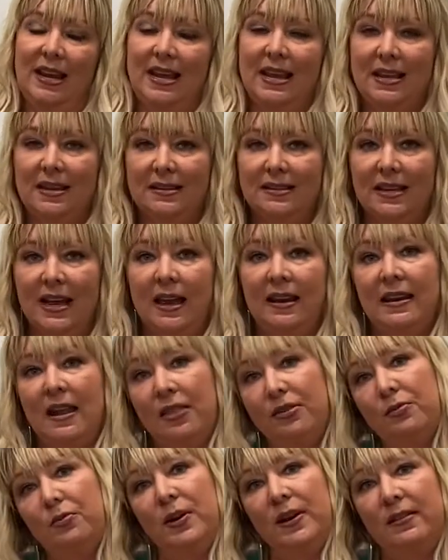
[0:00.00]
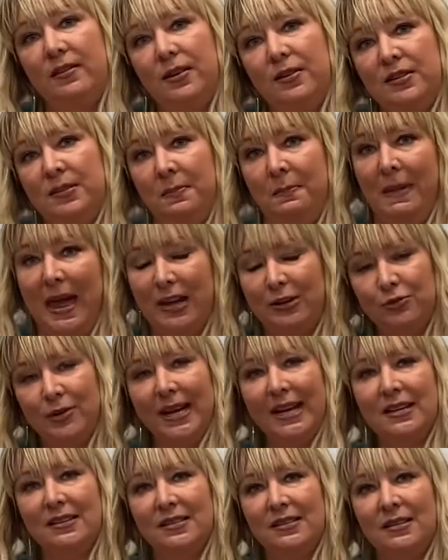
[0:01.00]
is another one of those
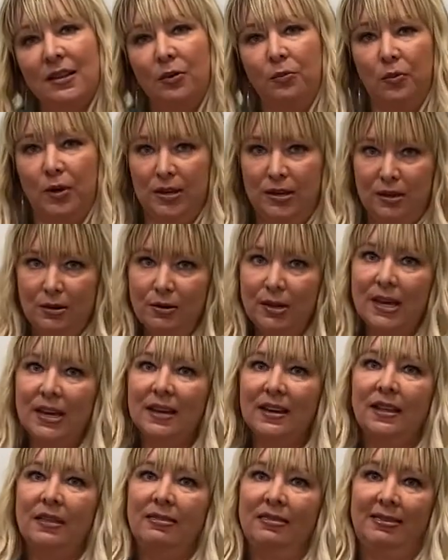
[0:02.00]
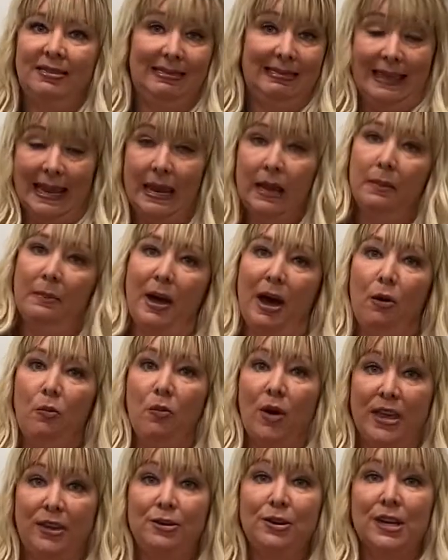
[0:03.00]
metrics where you can think about
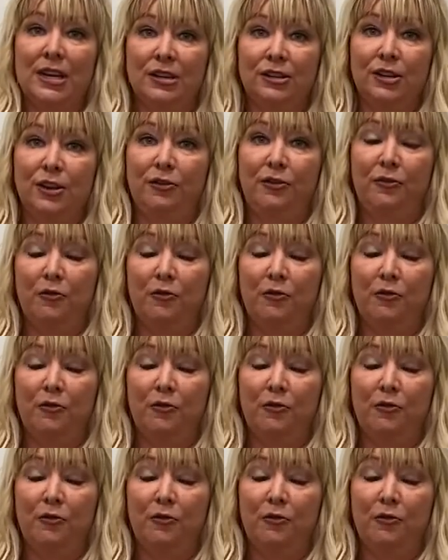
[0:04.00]
what you can do